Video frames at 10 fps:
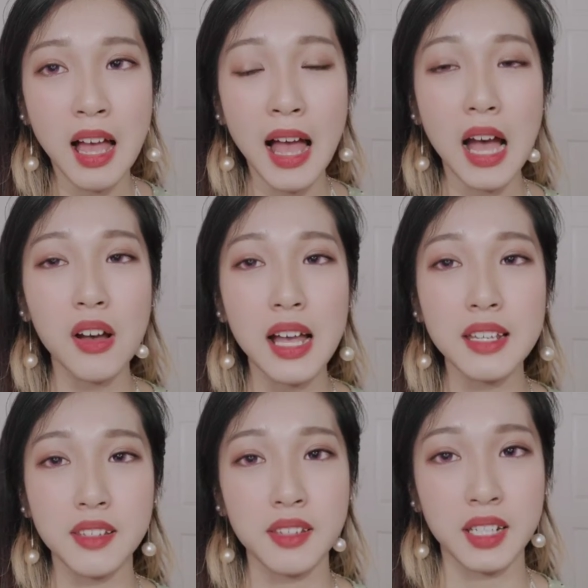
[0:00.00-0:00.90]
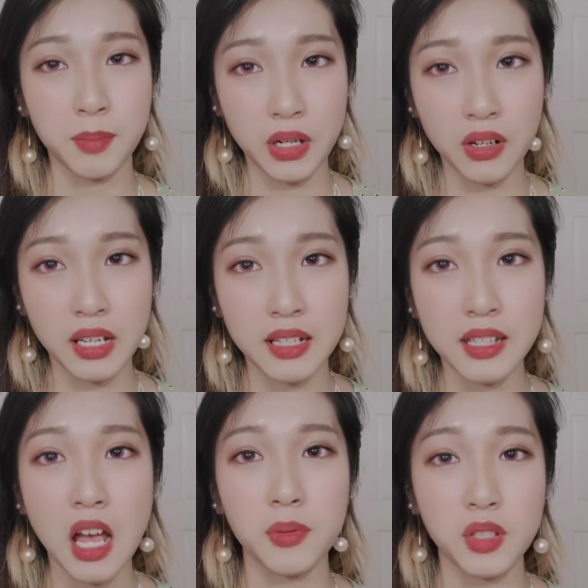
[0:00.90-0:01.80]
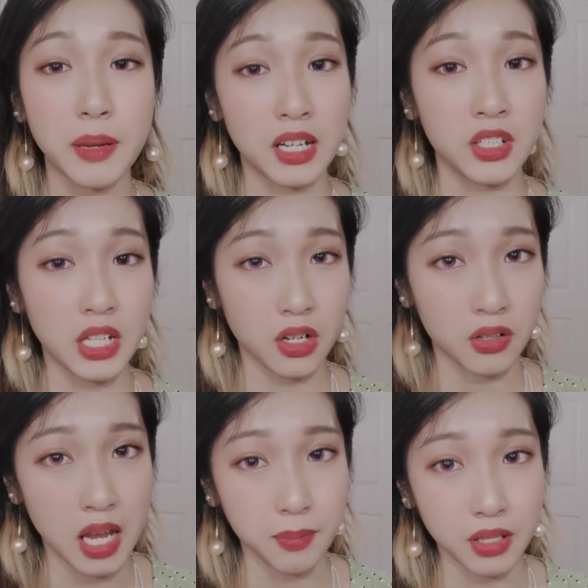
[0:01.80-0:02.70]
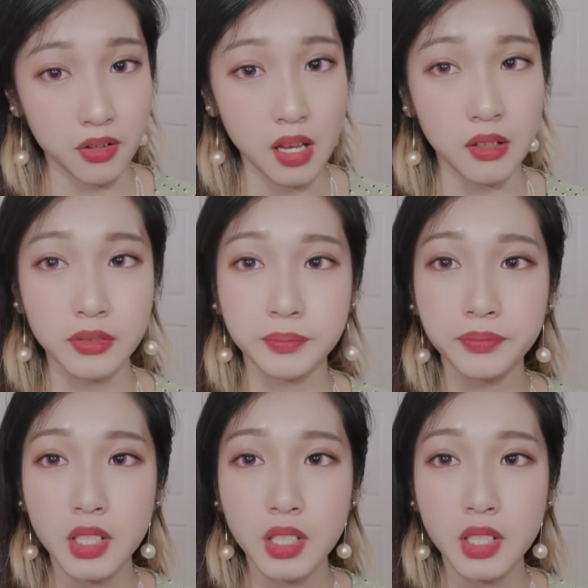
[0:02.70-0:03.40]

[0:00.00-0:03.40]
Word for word: How has this experience helped you manage stereotyping yourself?